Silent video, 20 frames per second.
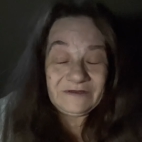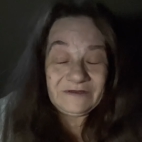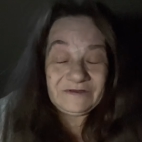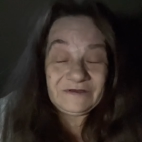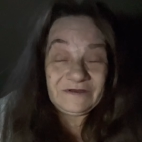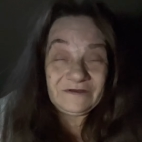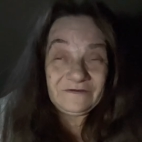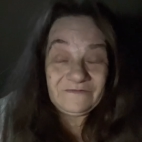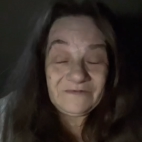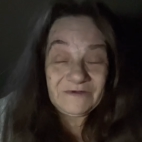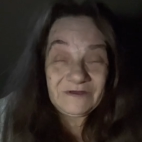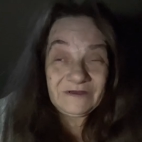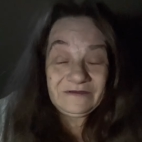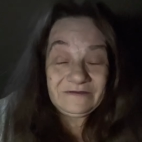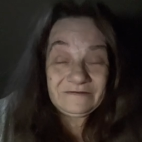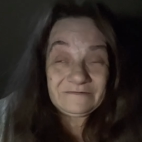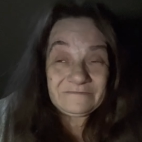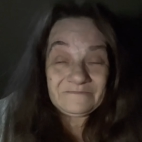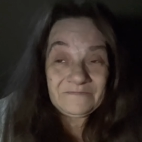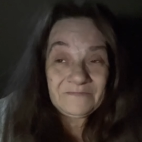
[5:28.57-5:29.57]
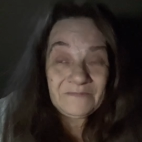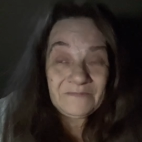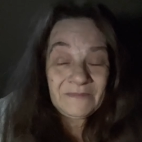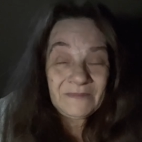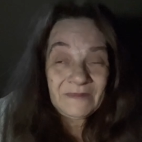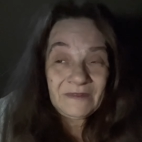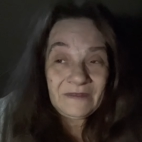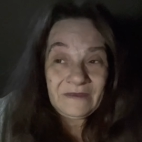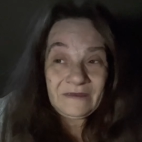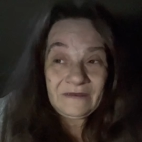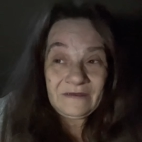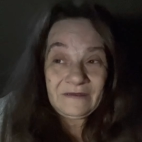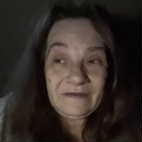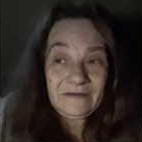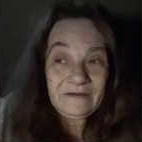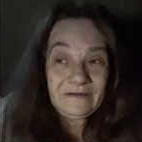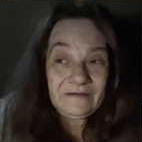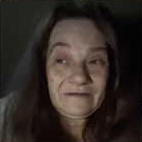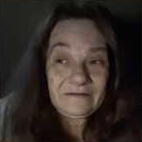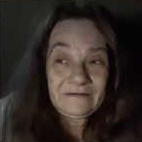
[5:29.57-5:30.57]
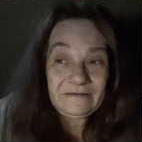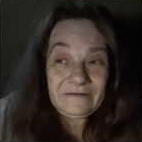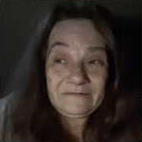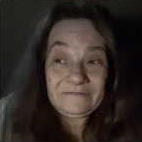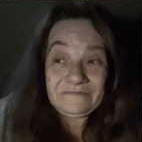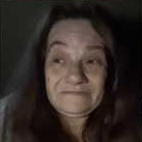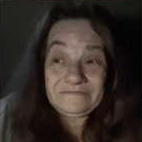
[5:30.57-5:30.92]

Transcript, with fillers: TV. Uh, um,